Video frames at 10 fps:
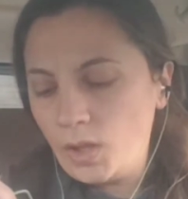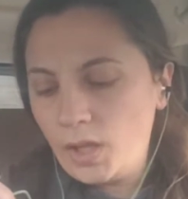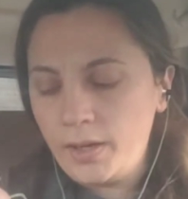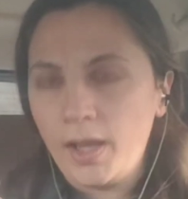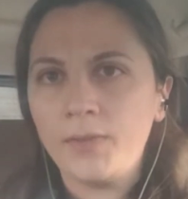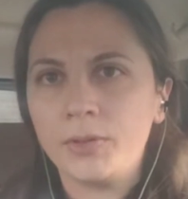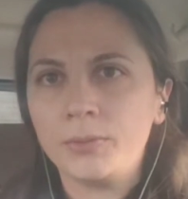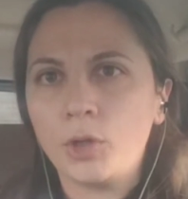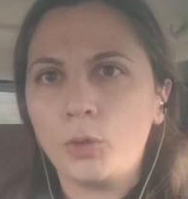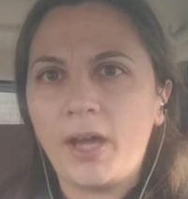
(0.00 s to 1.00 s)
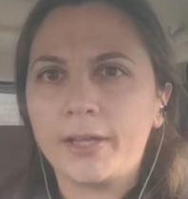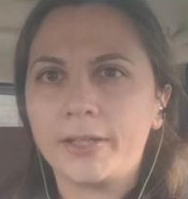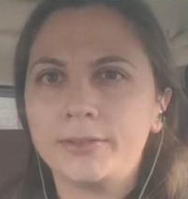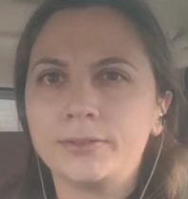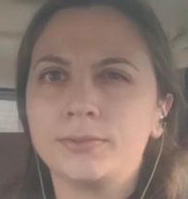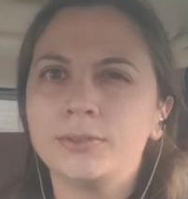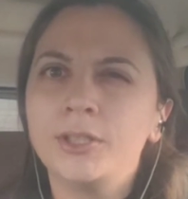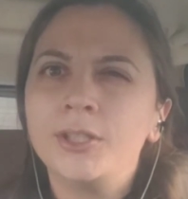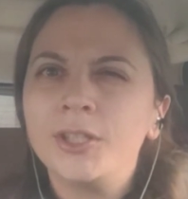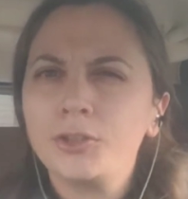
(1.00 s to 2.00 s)
And have them go back and
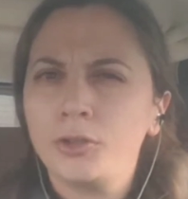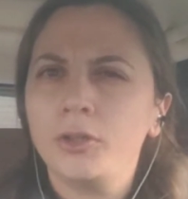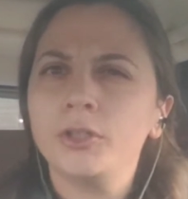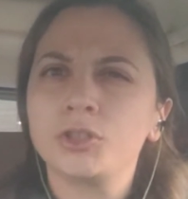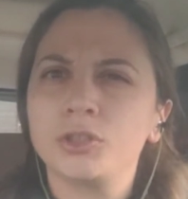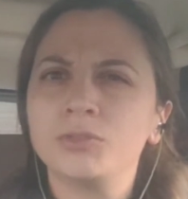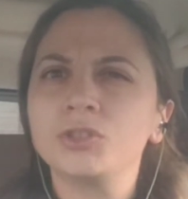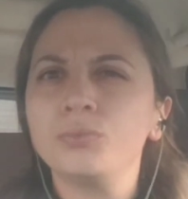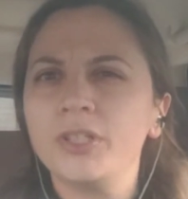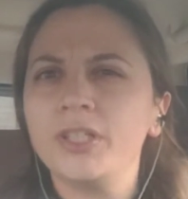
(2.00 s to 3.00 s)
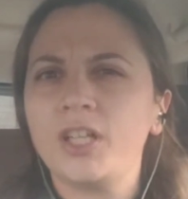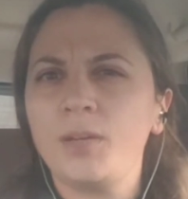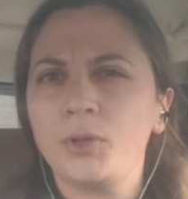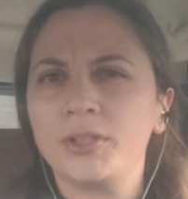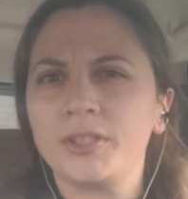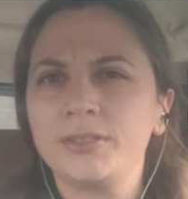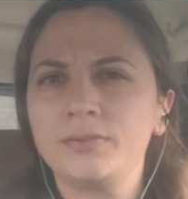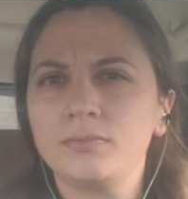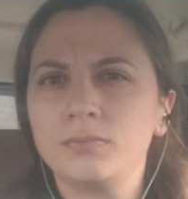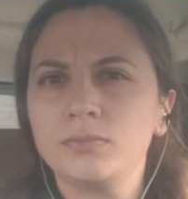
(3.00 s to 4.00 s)
encourage them to read up on it.
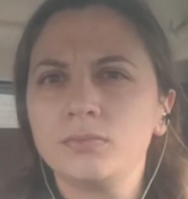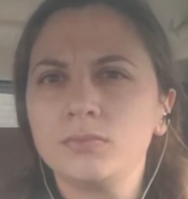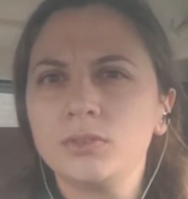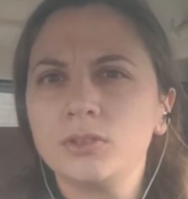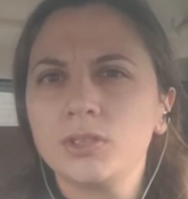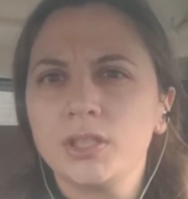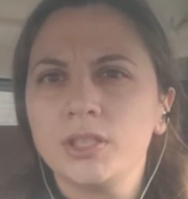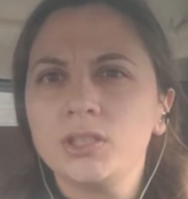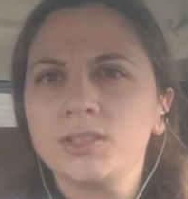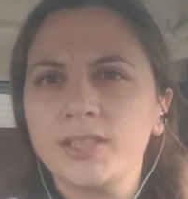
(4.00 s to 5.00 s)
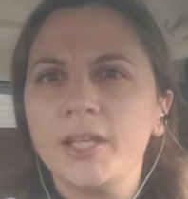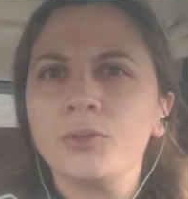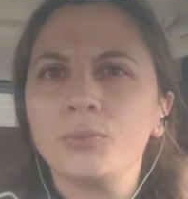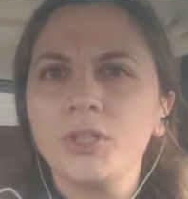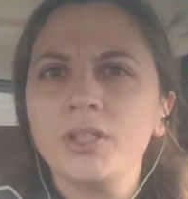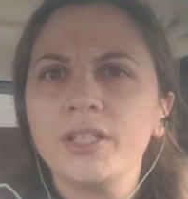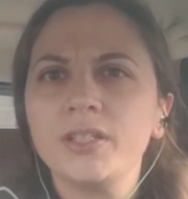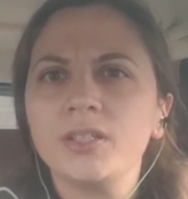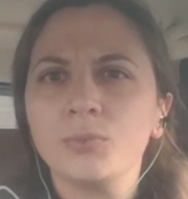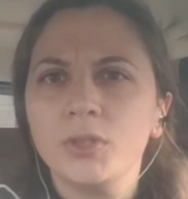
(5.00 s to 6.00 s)
Say it
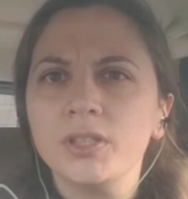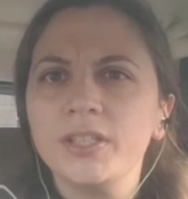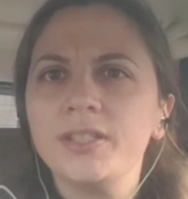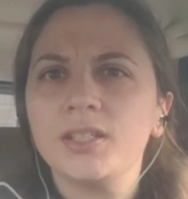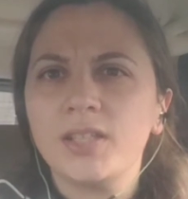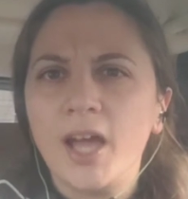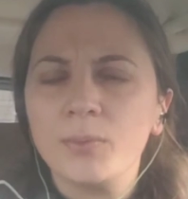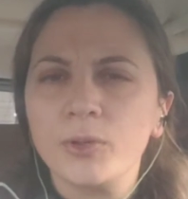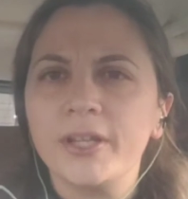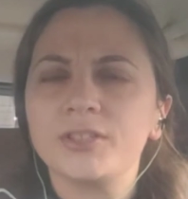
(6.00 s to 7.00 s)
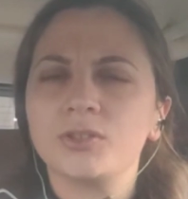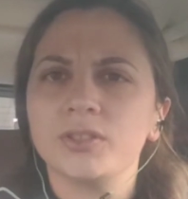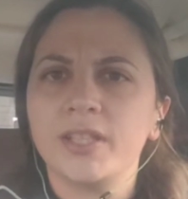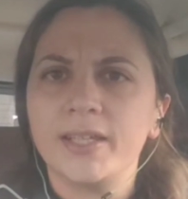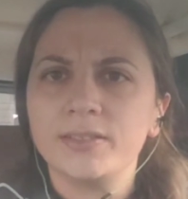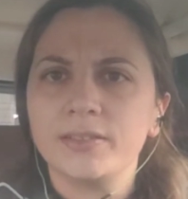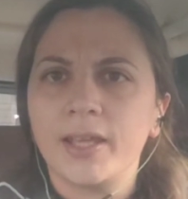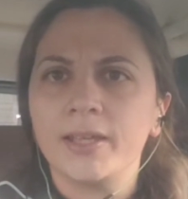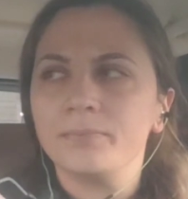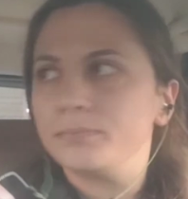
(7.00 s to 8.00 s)
really elaborates on that
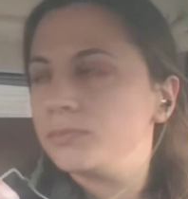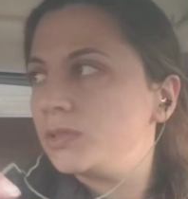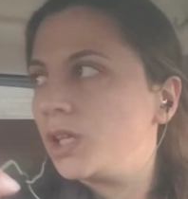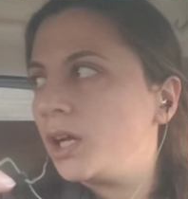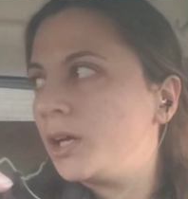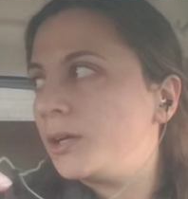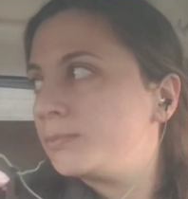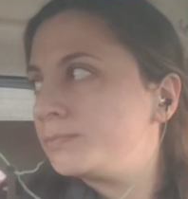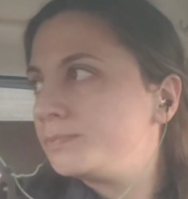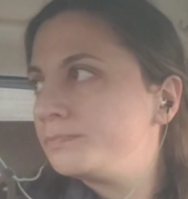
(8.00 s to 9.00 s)
on